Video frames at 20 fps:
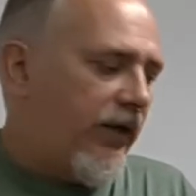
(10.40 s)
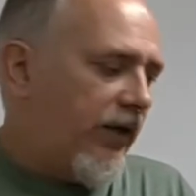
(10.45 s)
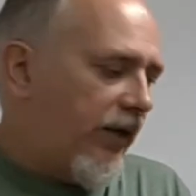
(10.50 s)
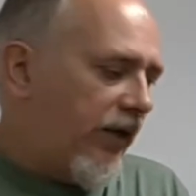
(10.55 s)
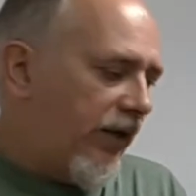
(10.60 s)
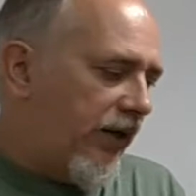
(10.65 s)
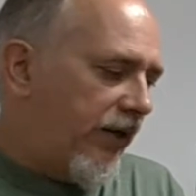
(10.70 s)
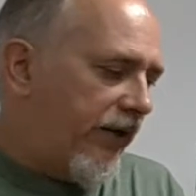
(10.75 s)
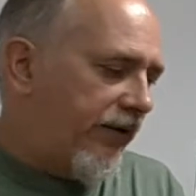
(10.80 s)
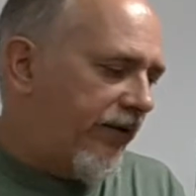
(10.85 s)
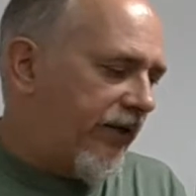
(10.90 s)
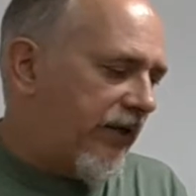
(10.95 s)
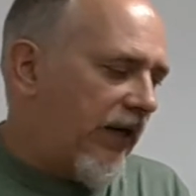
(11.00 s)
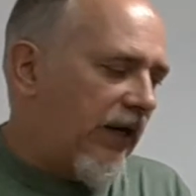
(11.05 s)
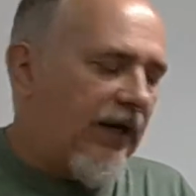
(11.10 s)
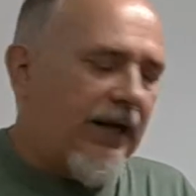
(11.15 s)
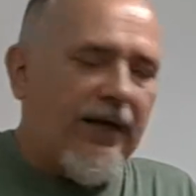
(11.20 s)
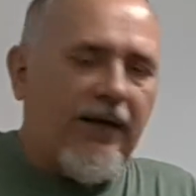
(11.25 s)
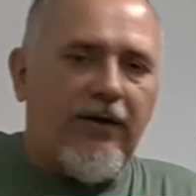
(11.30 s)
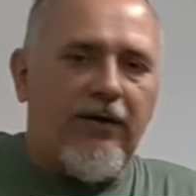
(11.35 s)
the
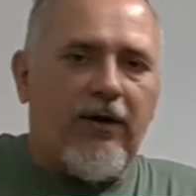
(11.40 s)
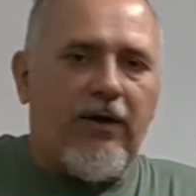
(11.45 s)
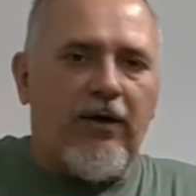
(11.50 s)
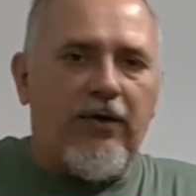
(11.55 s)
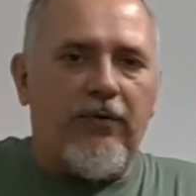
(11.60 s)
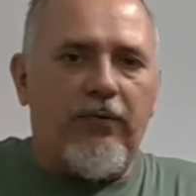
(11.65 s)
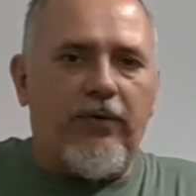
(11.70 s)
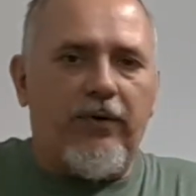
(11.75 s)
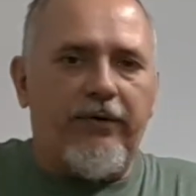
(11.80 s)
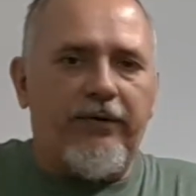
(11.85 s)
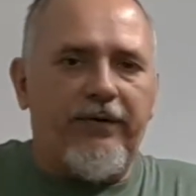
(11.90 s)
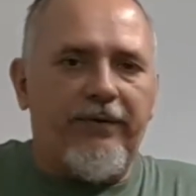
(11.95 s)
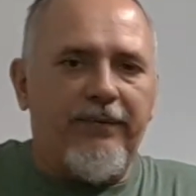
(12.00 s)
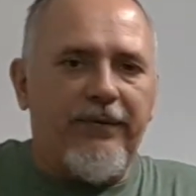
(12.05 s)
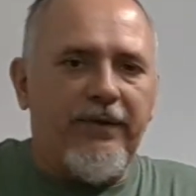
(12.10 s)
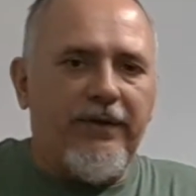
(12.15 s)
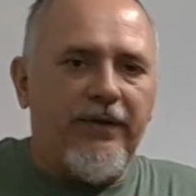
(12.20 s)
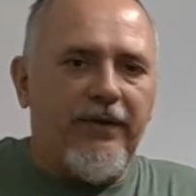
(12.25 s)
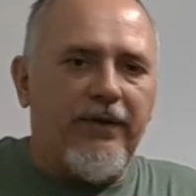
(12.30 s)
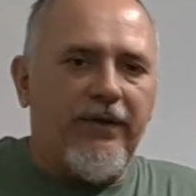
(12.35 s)
client all the work that
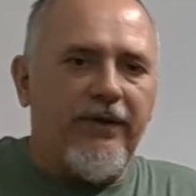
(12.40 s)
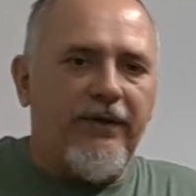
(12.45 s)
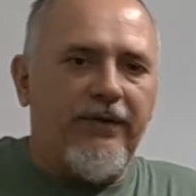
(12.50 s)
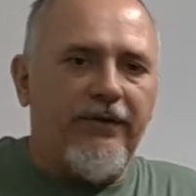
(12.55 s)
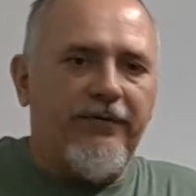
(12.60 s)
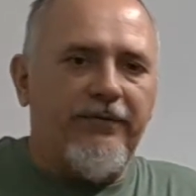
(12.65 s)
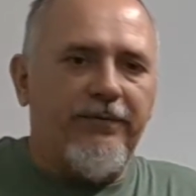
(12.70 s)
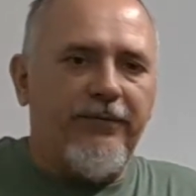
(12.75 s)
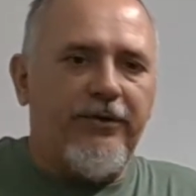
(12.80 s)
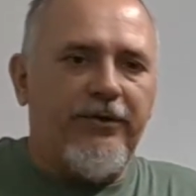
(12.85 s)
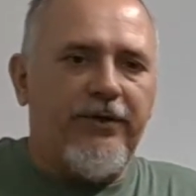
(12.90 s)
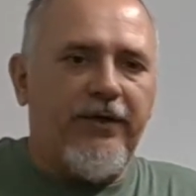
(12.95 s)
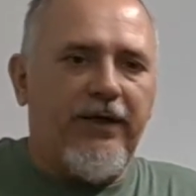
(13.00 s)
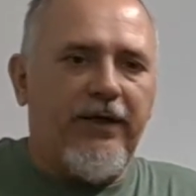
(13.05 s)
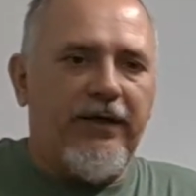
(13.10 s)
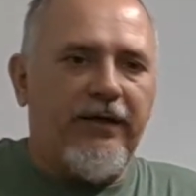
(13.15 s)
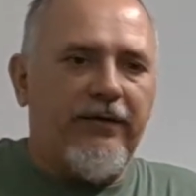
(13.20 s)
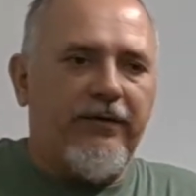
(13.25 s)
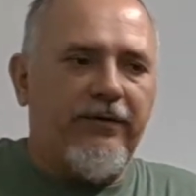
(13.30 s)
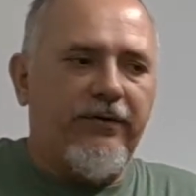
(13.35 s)
we did on this
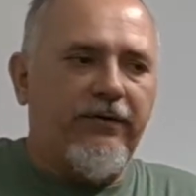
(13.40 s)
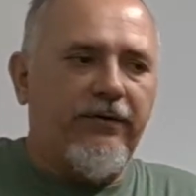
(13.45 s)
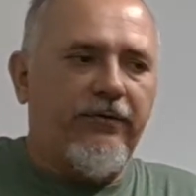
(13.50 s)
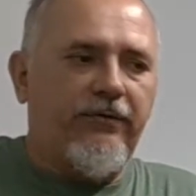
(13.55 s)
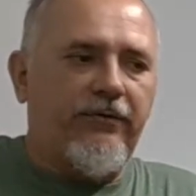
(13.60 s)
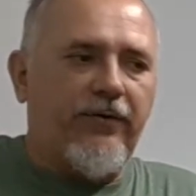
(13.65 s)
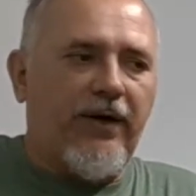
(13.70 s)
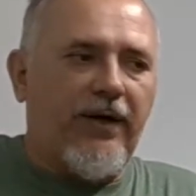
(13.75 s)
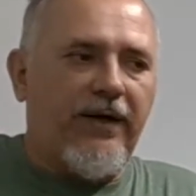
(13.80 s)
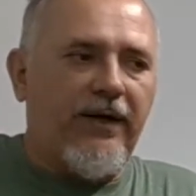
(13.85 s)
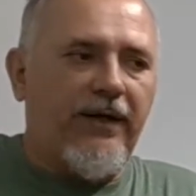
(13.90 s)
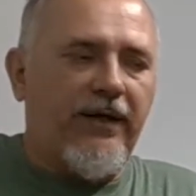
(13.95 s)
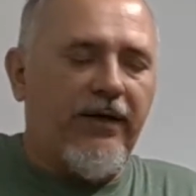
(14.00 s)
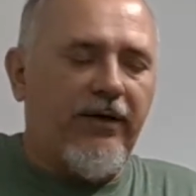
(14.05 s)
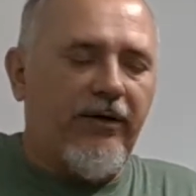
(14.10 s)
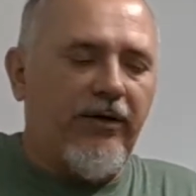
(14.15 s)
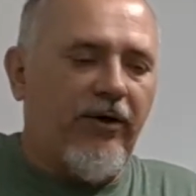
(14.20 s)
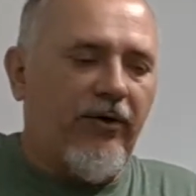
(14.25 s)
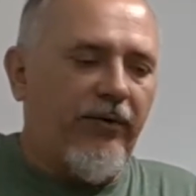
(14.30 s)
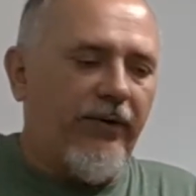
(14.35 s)
machine to try to
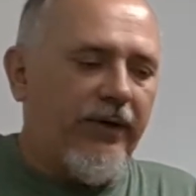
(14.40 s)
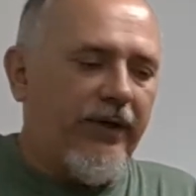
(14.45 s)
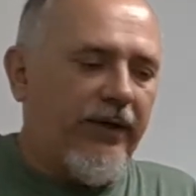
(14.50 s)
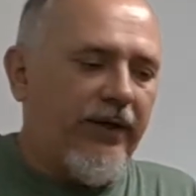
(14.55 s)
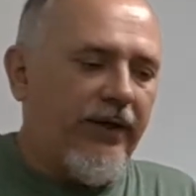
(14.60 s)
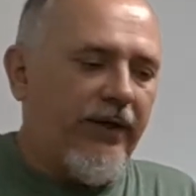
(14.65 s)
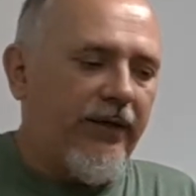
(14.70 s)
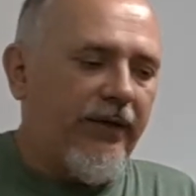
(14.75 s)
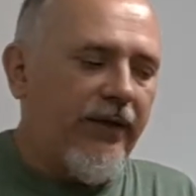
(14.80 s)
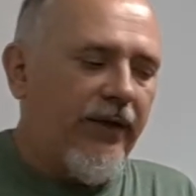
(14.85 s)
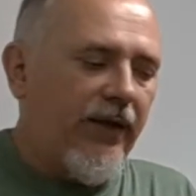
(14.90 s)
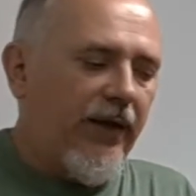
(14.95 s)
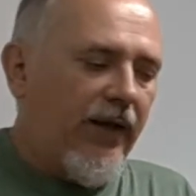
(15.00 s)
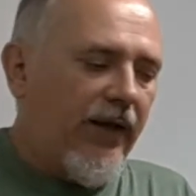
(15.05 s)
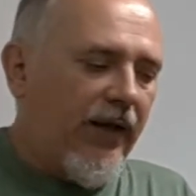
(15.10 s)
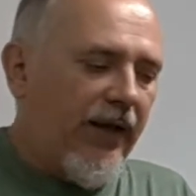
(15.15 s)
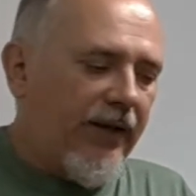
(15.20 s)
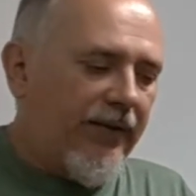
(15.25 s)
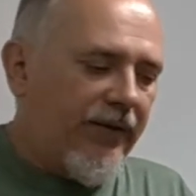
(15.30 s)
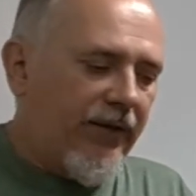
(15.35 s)
get it going again,
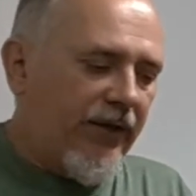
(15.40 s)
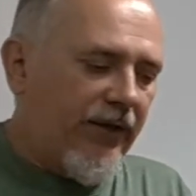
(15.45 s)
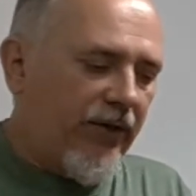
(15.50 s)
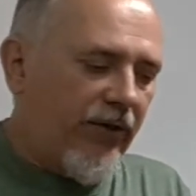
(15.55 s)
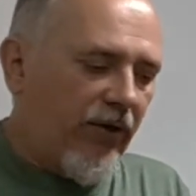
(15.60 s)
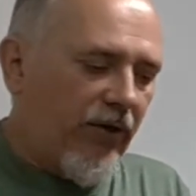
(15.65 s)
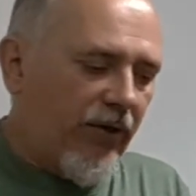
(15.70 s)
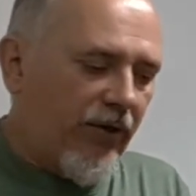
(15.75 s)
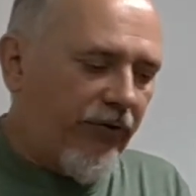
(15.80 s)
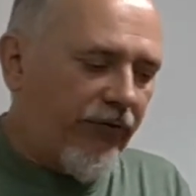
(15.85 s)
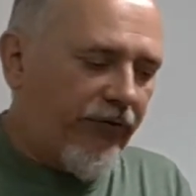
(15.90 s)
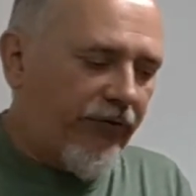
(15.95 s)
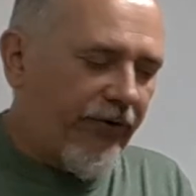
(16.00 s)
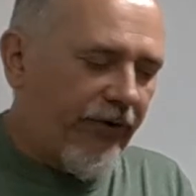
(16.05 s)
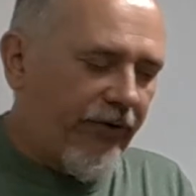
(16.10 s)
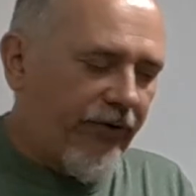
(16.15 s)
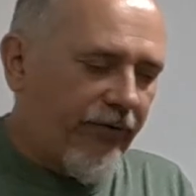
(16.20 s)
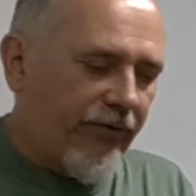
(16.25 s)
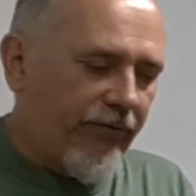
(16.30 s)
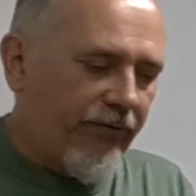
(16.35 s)
and then
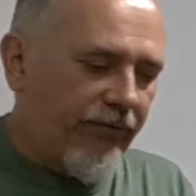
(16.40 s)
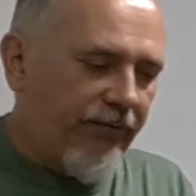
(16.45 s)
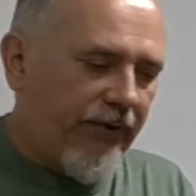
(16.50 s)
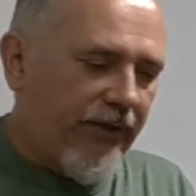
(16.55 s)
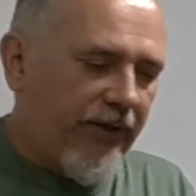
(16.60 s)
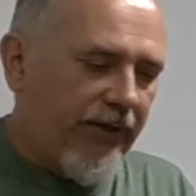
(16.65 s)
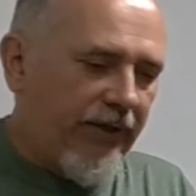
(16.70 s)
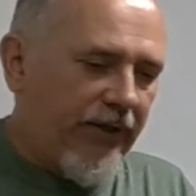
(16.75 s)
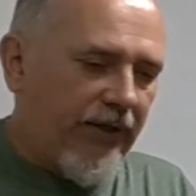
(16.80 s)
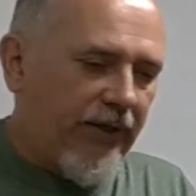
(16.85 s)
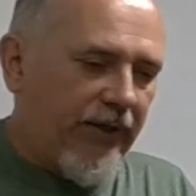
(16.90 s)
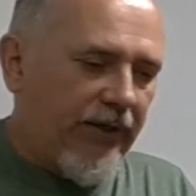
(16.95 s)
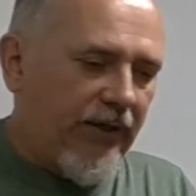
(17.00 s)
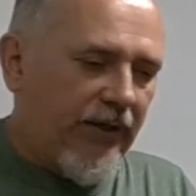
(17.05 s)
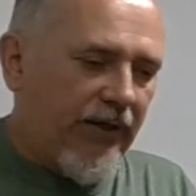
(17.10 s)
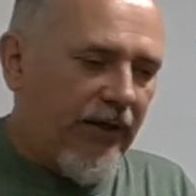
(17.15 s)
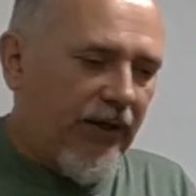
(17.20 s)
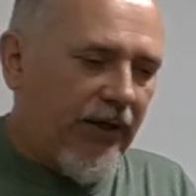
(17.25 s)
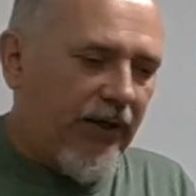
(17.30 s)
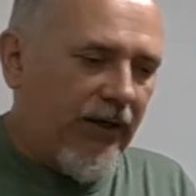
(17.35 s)
also
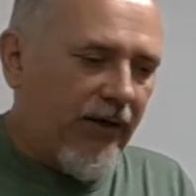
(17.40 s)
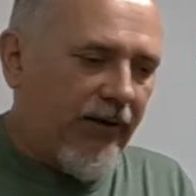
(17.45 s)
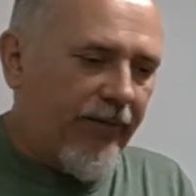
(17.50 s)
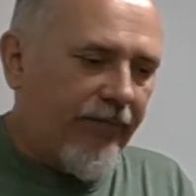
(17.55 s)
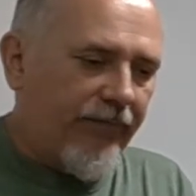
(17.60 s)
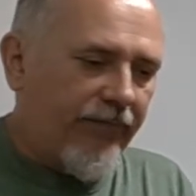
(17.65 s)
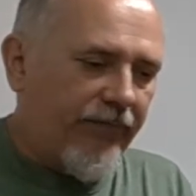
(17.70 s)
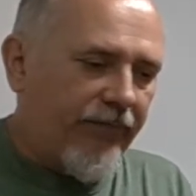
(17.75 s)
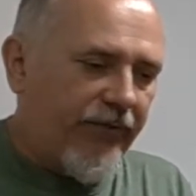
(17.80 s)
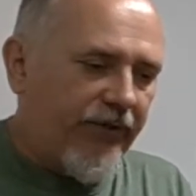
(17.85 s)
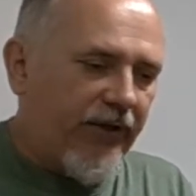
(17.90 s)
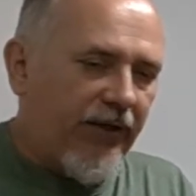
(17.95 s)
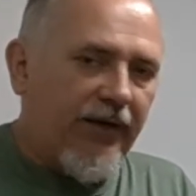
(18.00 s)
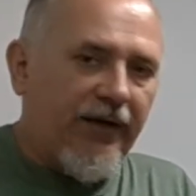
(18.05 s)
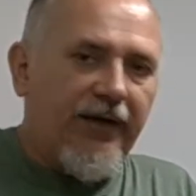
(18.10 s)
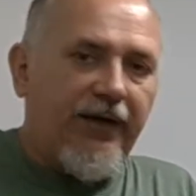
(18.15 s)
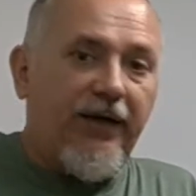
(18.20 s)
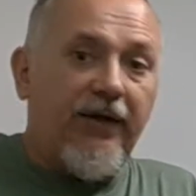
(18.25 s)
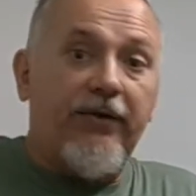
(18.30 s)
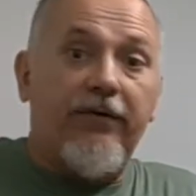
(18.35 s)
to
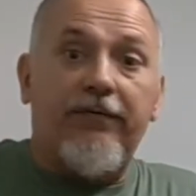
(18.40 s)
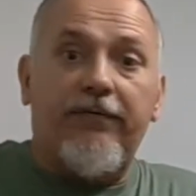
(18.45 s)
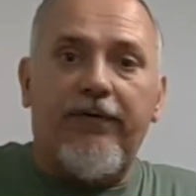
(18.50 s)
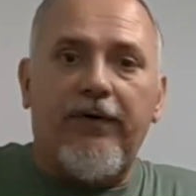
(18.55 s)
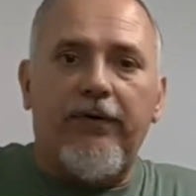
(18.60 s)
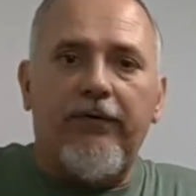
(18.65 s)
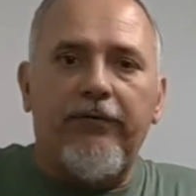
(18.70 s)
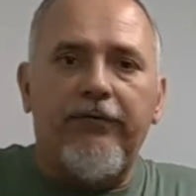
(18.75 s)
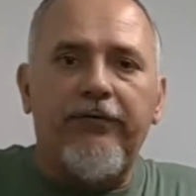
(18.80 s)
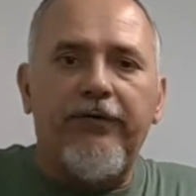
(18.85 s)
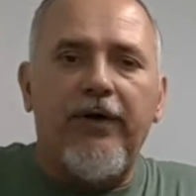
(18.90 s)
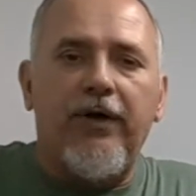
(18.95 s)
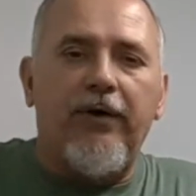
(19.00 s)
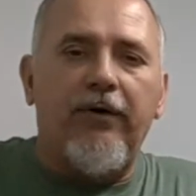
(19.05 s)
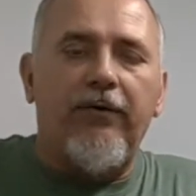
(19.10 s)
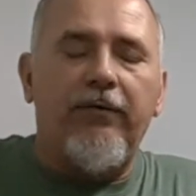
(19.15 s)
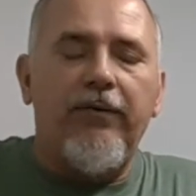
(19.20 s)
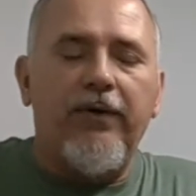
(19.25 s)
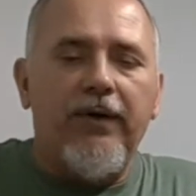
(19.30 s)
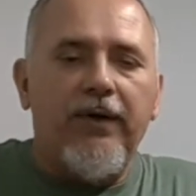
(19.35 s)
let the other folks
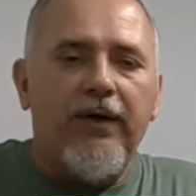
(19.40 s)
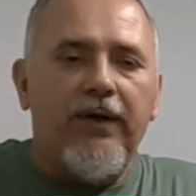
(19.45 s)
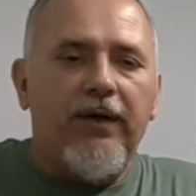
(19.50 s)
know